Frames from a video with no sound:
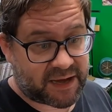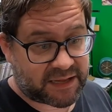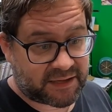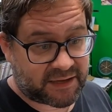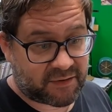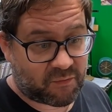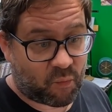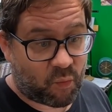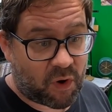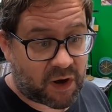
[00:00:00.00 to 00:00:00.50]
by
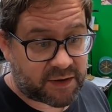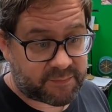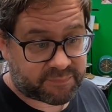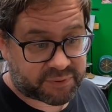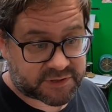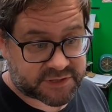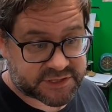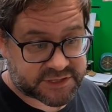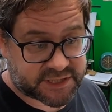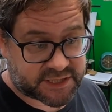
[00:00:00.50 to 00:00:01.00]
like
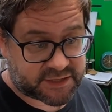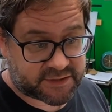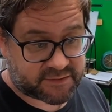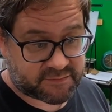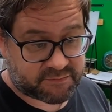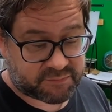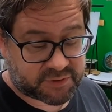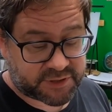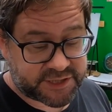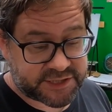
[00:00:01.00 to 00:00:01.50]
1%?
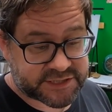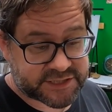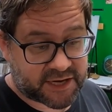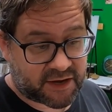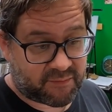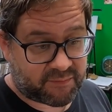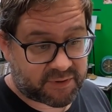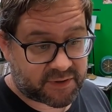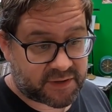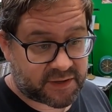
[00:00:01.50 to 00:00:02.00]
Please
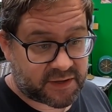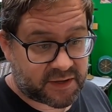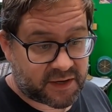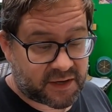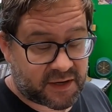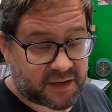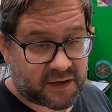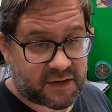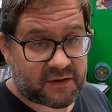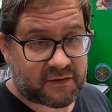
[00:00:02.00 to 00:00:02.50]
help.
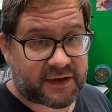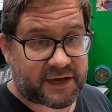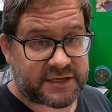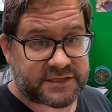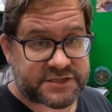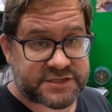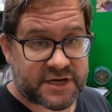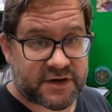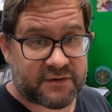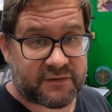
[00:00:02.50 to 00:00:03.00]
Okay,
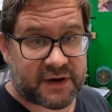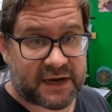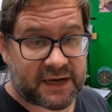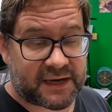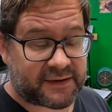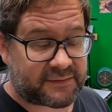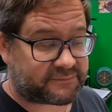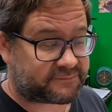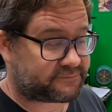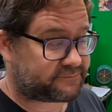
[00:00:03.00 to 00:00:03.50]
so
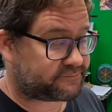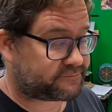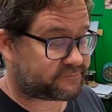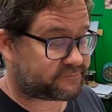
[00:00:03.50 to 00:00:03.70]
um,